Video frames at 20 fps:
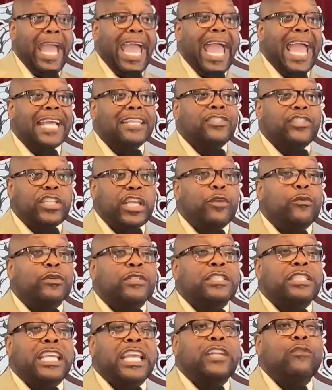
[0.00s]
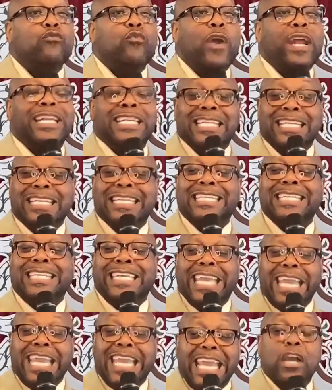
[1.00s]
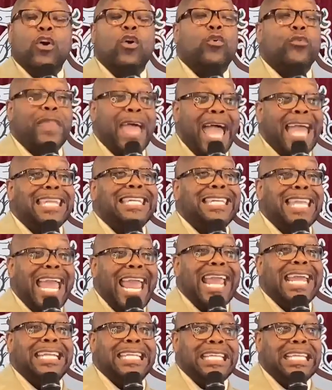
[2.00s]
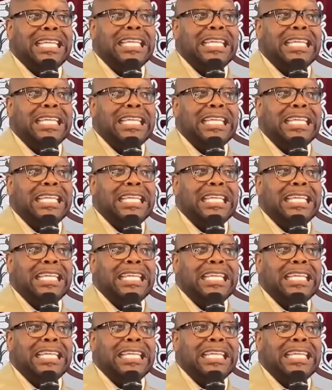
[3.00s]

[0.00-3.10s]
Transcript: And she was getting ready to kill that lady